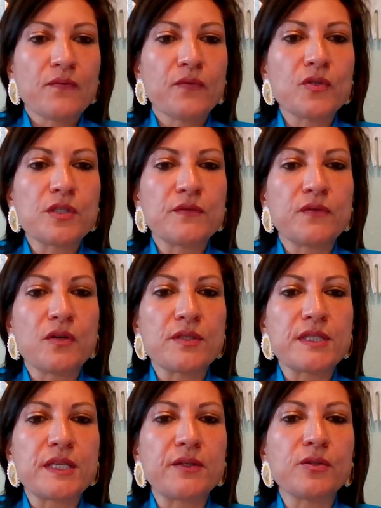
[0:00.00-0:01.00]
First of all,
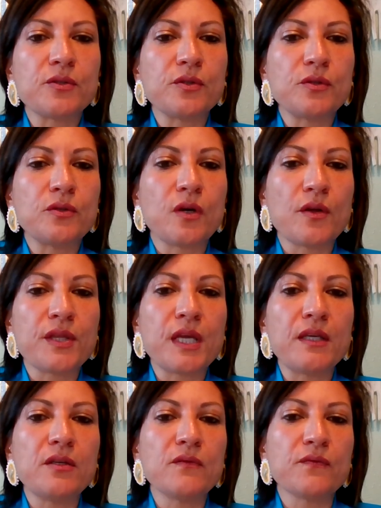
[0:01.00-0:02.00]
Senator Udall,
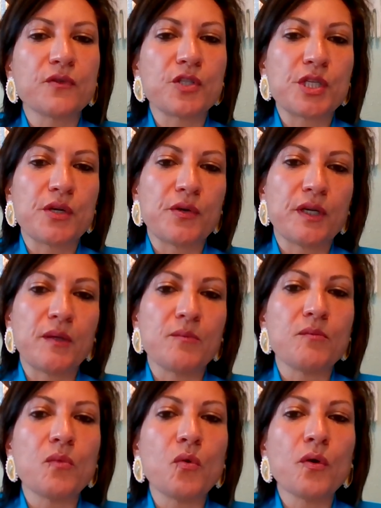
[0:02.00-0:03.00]
thank you for sharing
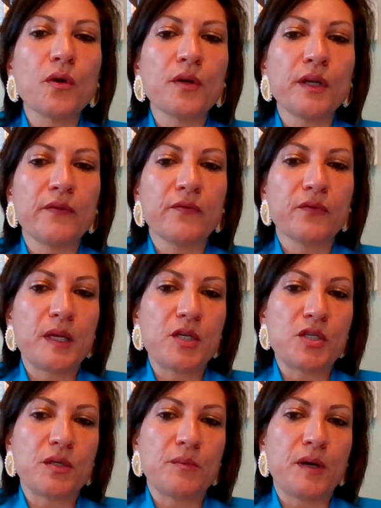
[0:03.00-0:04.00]
more
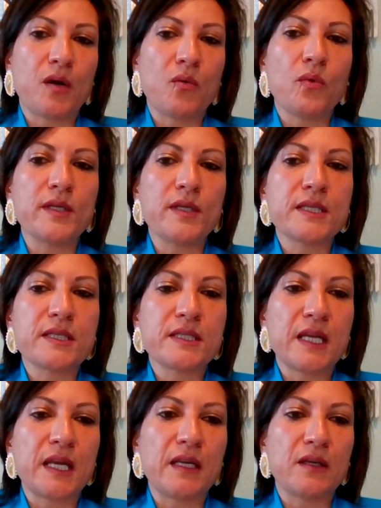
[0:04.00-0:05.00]
information about what's at
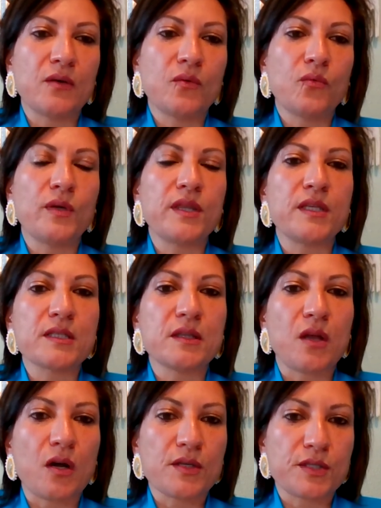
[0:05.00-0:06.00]
stake with this
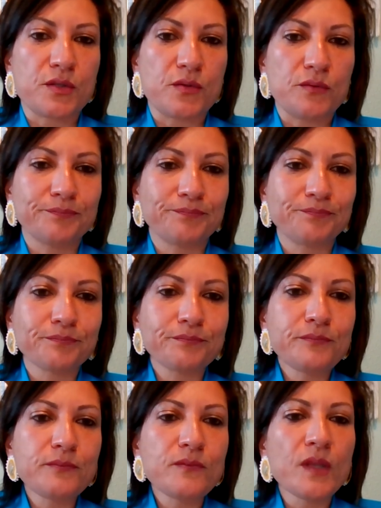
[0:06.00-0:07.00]
lawsuit.
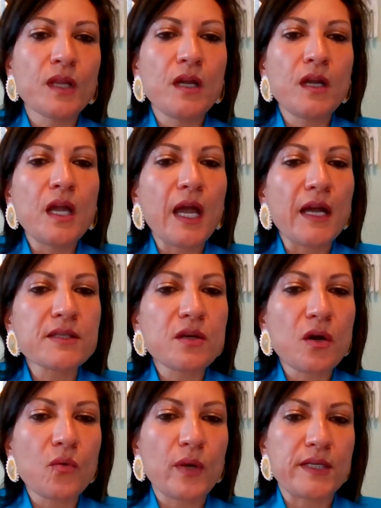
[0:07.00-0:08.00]
As
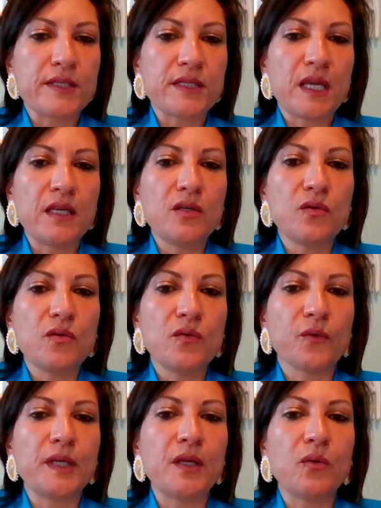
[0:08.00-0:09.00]
always, thank you for
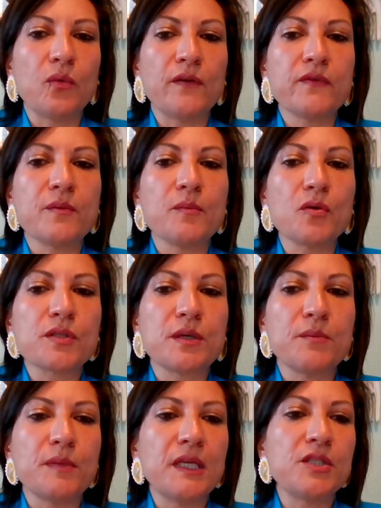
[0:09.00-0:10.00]
being one of the most
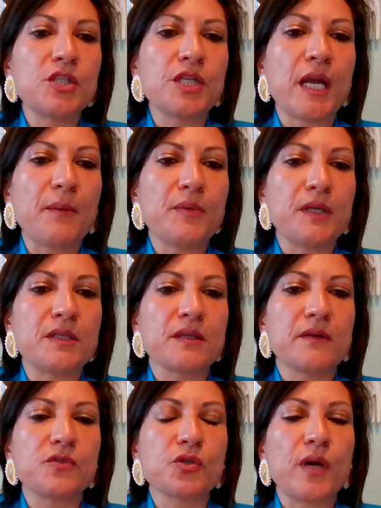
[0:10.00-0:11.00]
committed champions
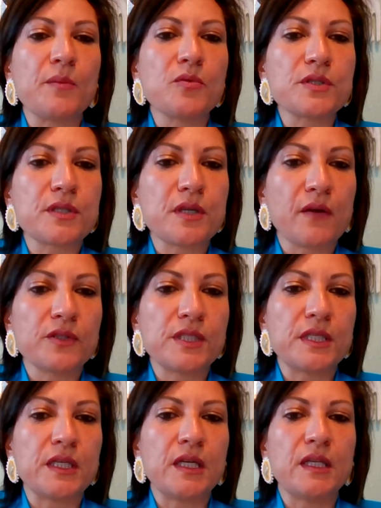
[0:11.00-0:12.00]
of tribal
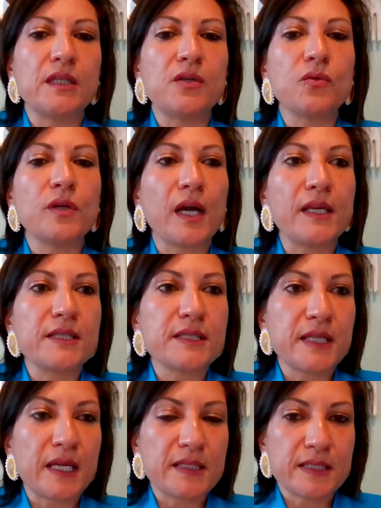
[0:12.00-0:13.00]
sovereignty in the United
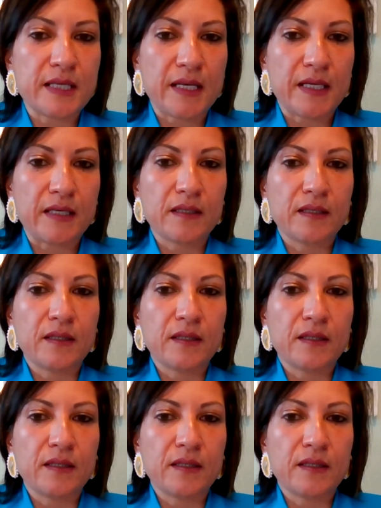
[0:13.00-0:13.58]
States Senate.